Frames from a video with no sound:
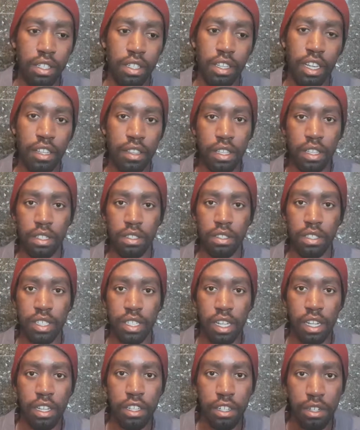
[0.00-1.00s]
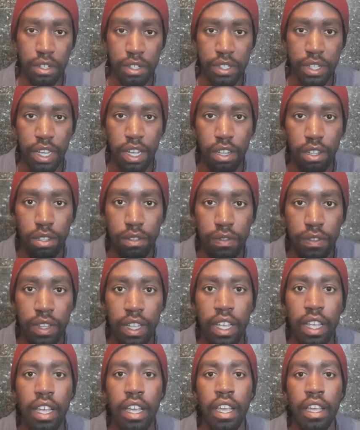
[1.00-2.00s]
you have to tell yourself
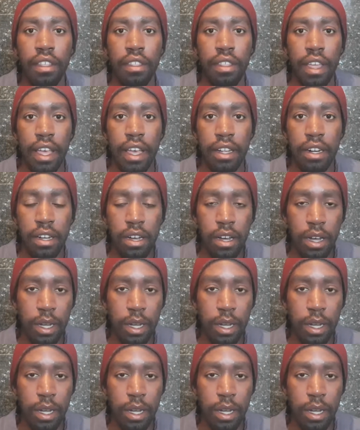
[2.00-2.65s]
that